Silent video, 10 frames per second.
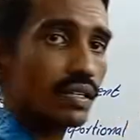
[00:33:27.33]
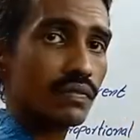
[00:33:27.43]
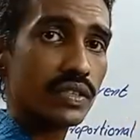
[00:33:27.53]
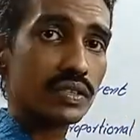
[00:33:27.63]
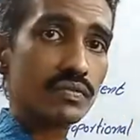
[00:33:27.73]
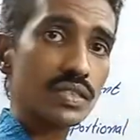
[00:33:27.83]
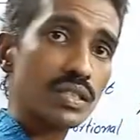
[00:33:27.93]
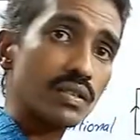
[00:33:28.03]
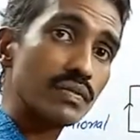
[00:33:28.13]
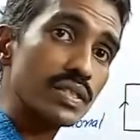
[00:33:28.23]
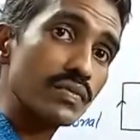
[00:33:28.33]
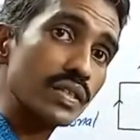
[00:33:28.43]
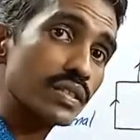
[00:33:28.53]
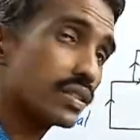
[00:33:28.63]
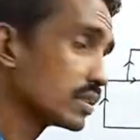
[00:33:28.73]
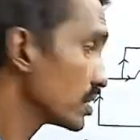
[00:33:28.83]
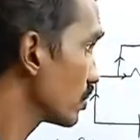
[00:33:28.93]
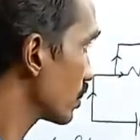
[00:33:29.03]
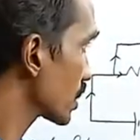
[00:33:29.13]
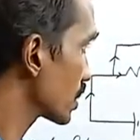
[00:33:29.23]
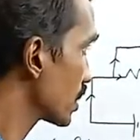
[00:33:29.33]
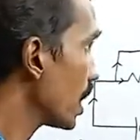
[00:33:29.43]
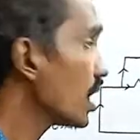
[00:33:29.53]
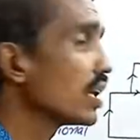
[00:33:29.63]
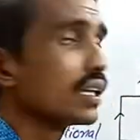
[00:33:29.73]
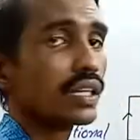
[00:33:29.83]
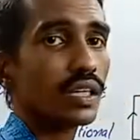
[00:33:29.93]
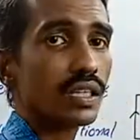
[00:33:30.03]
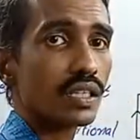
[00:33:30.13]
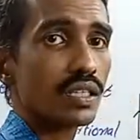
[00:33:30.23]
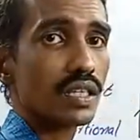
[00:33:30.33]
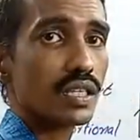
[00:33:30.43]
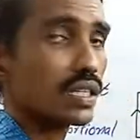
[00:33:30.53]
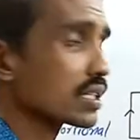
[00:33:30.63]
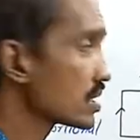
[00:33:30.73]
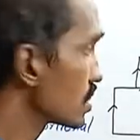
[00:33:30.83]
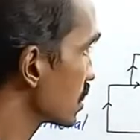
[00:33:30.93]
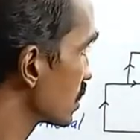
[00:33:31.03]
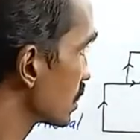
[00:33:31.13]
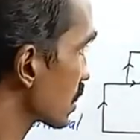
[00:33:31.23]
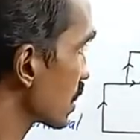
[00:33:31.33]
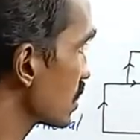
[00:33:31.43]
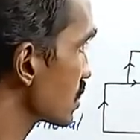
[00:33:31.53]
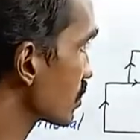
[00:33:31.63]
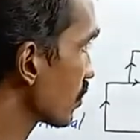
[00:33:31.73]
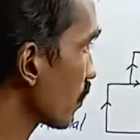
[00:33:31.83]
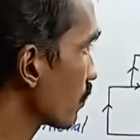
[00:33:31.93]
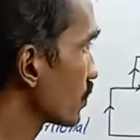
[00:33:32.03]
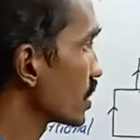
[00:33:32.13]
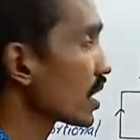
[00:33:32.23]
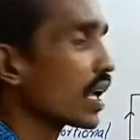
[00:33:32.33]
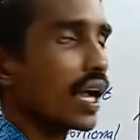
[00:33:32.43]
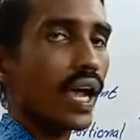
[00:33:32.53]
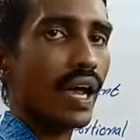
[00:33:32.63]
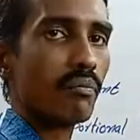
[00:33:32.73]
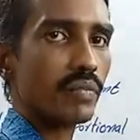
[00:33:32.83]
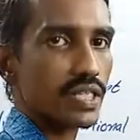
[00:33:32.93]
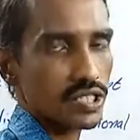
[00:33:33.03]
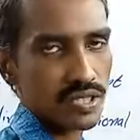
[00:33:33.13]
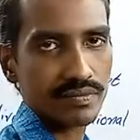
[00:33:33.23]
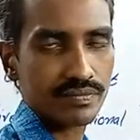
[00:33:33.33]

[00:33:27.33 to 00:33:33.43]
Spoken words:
which we denote in the in the case of the ammeter.